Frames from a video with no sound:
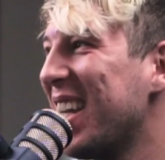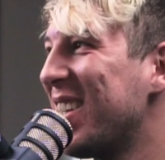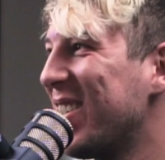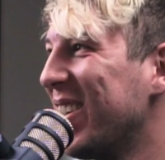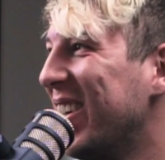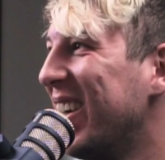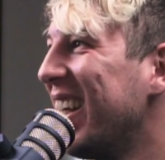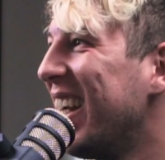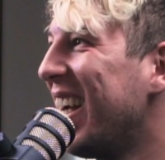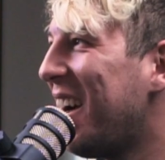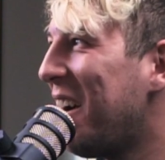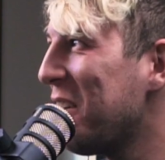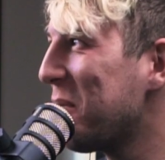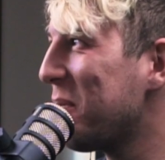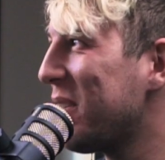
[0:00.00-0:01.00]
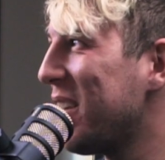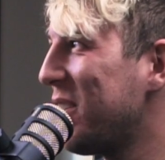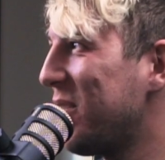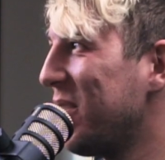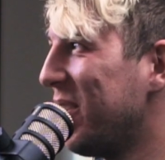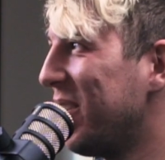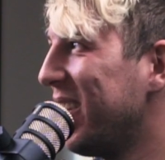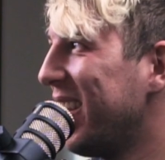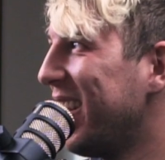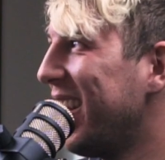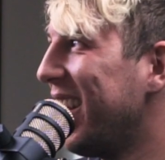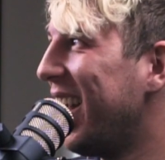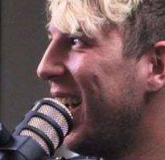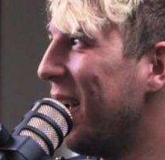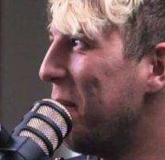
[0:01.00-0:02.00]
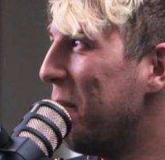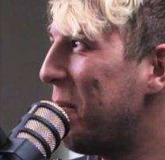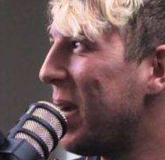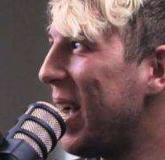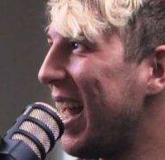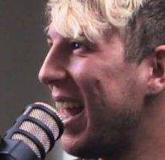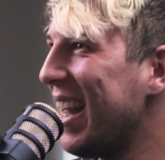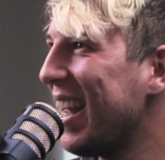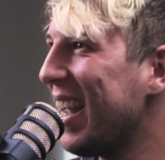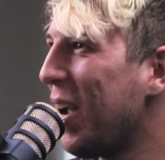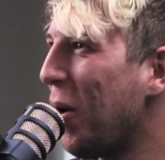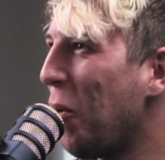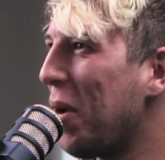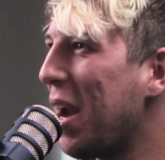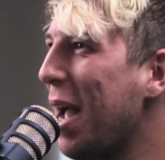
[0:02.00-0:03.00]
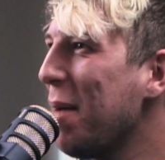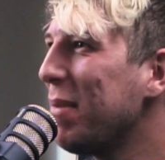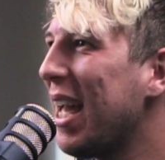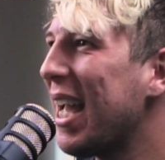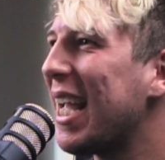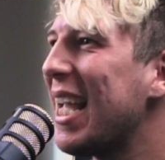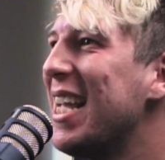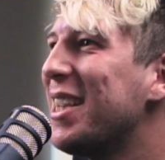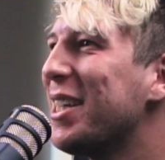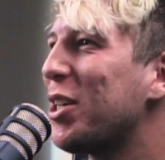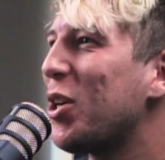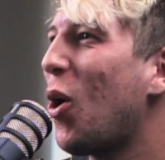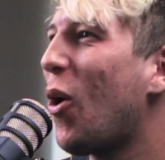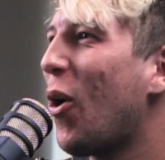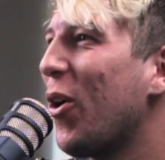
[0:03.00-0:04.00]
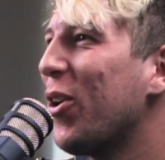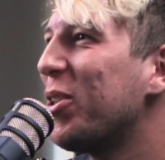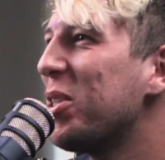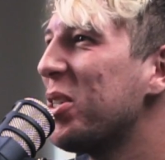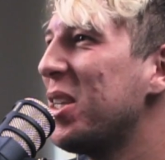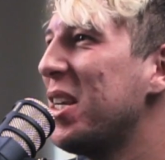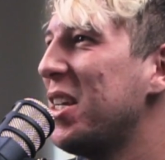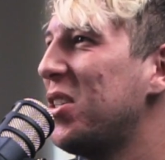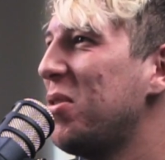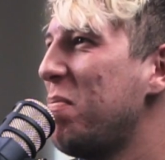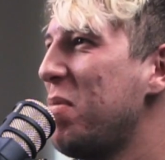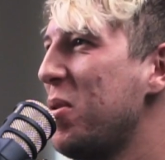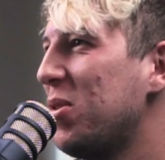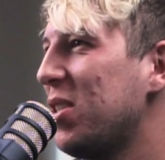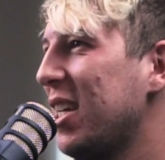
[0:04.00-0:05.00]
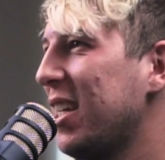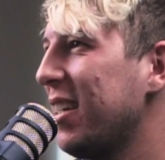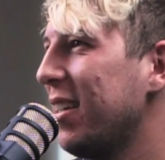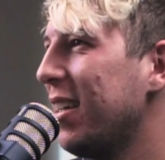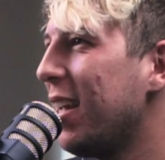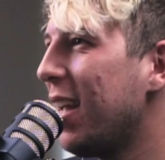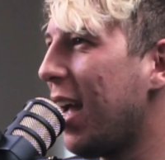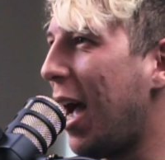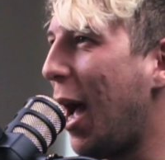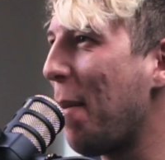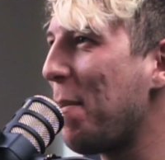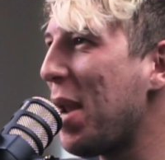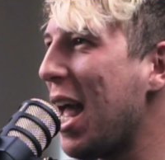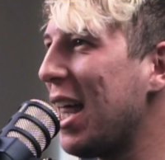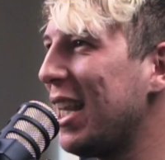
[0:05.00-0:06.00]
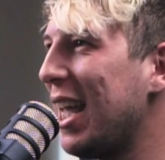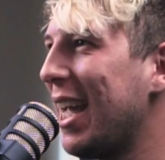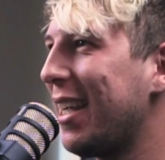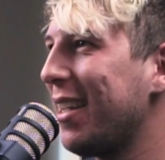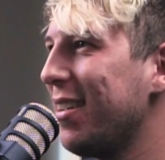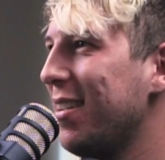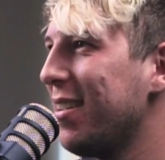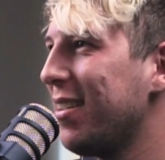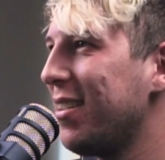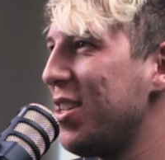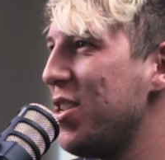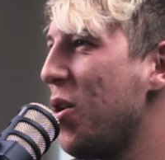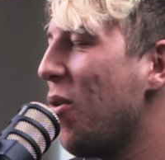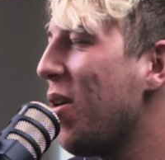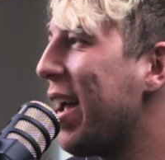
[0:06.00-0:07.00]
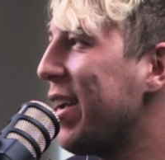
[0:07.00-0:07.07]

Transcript: true. 100% true. But when I'm like in the car listening to music, I'm not like, you know what I